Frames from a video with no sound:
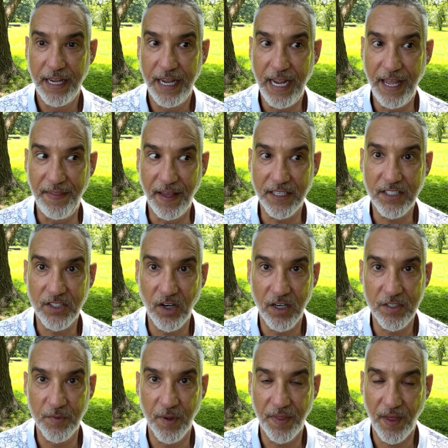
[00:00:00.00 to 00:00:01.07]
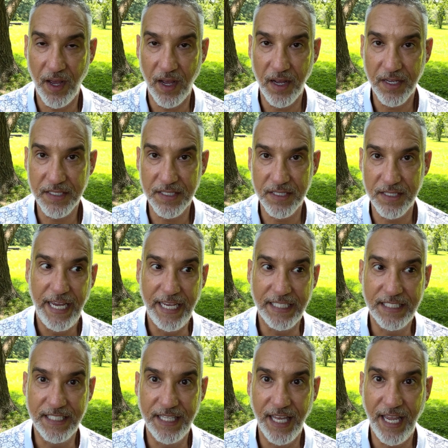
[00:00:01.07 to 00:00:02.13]
And that starts with us.
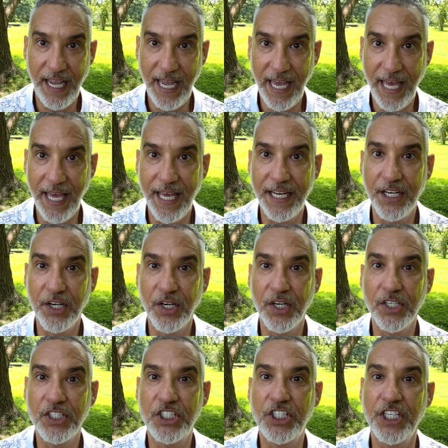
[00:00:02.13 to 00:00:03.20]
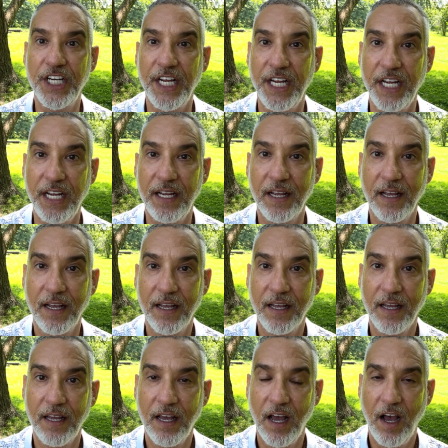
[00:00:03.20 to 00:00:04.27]
It's the energy
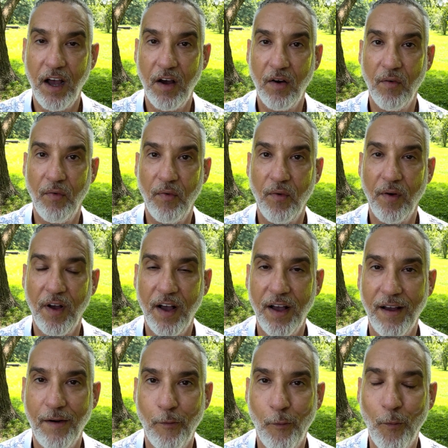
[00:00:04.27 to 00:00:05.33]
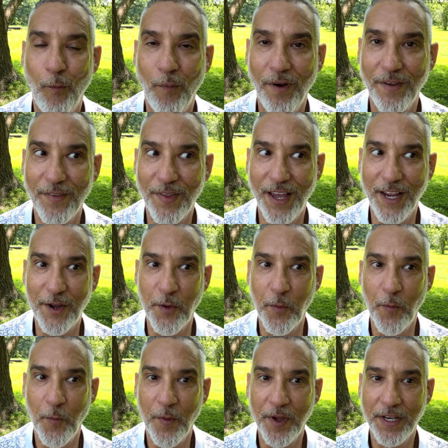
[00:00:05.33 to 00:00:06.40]
of like,
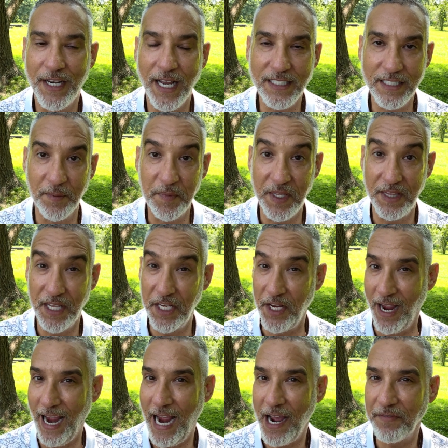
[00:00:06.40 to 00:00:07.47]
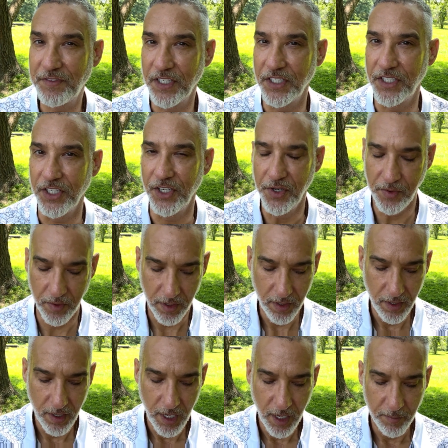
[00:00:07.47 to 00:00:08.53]
not something that you have to do,
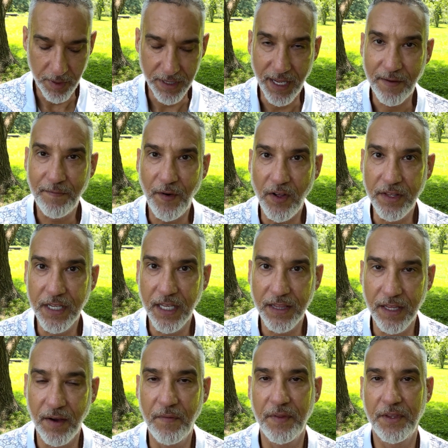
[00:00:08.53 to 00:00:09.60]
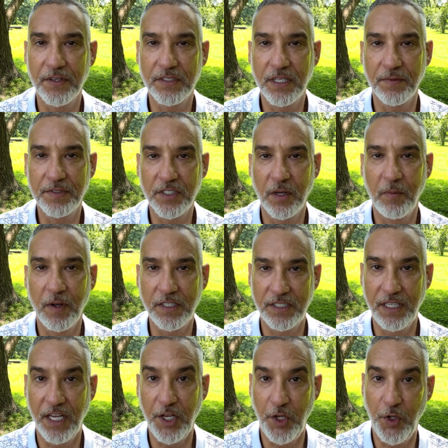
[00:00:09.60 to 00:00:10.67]
but like falling in love with yourself so much
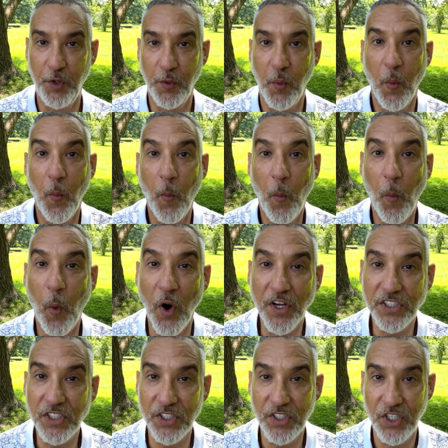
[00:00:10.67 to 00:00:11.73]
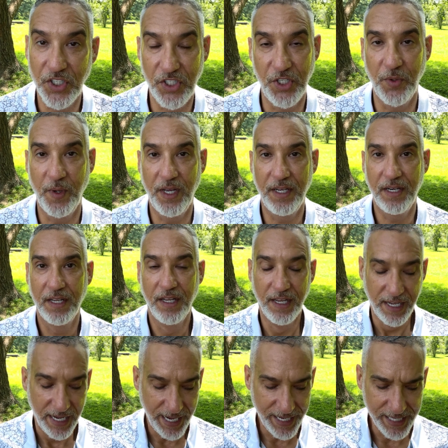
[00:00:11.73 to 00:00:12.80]
that you want to do it.
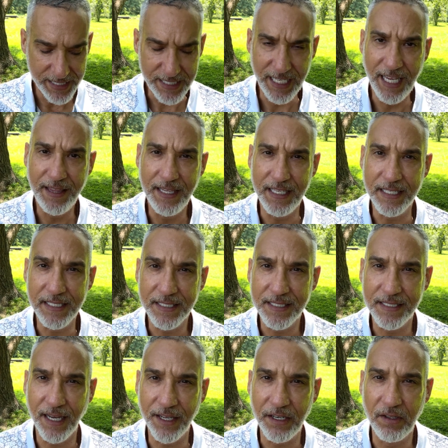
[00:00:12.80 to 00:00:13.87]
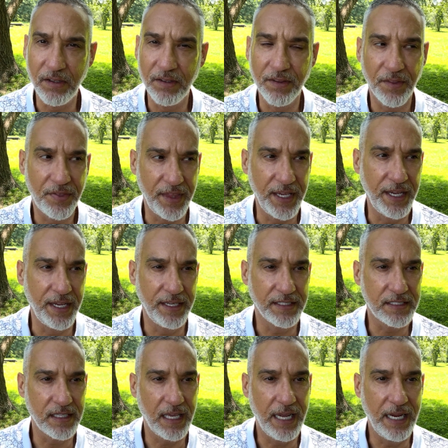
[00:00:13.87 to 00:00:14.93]
And it's in these subtle
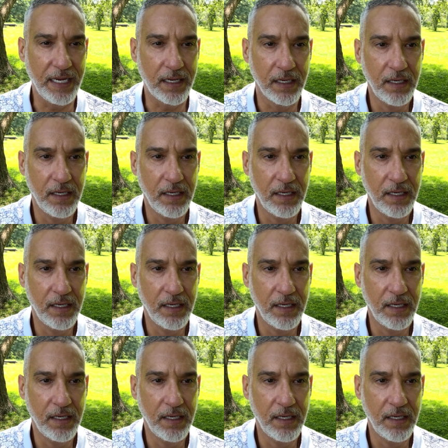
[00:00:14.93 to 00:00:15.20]
things like